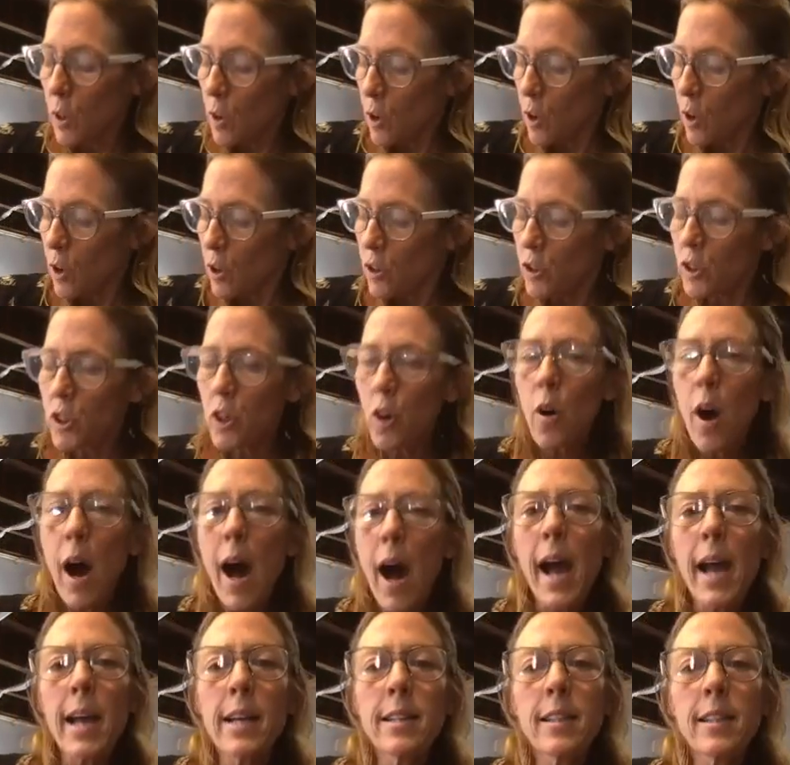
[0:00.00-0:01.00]
So
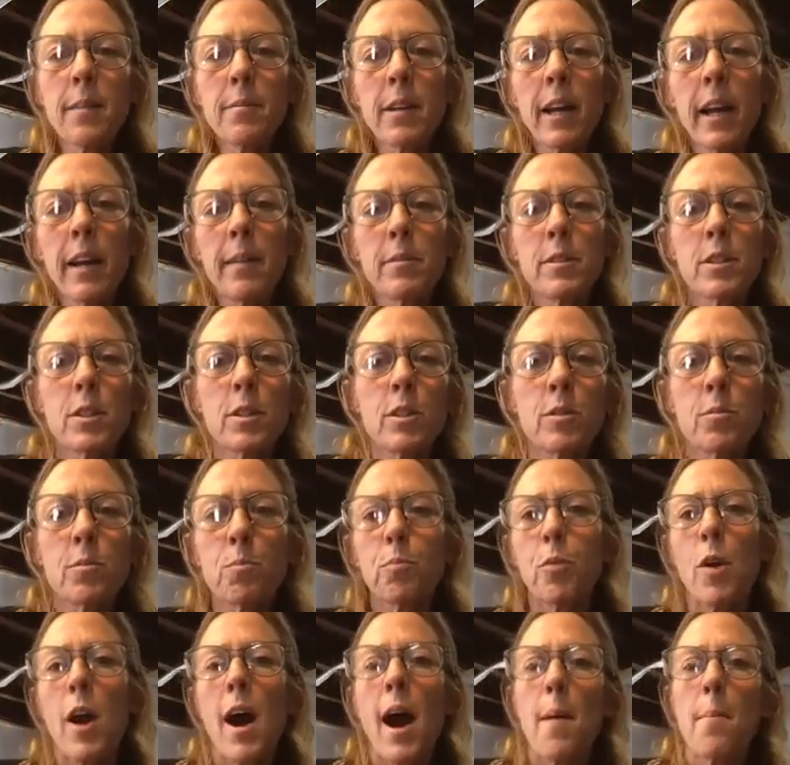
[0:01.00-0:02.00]
I sometimes
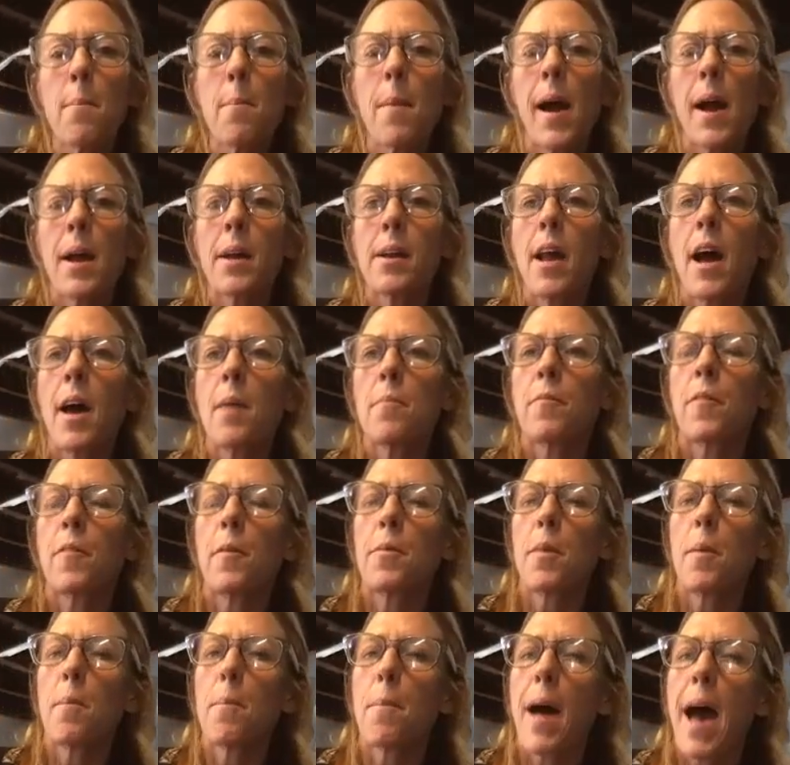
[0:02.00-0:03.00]
prop mine up from
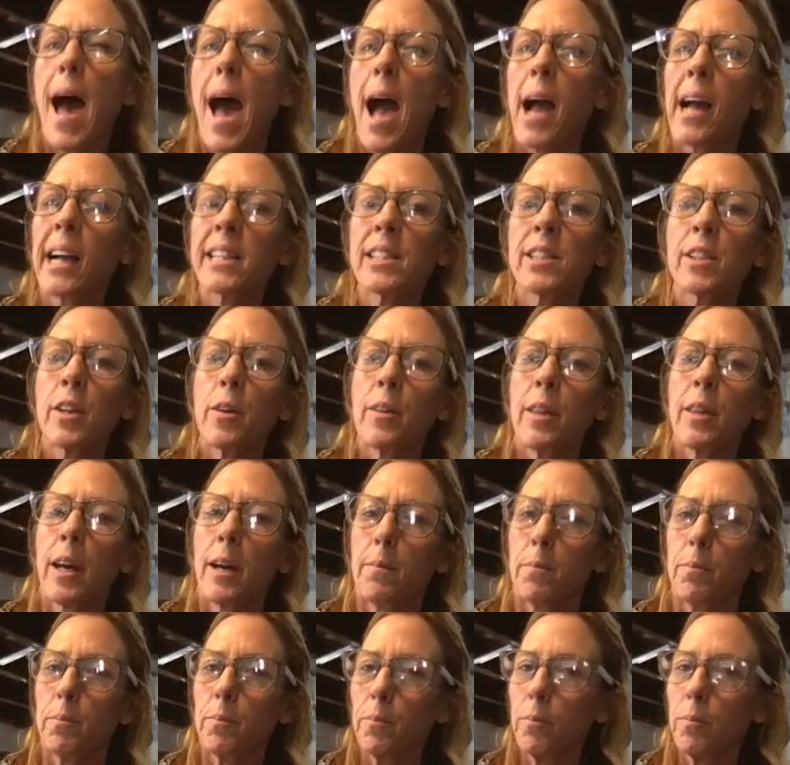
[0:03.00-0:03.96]
the back so that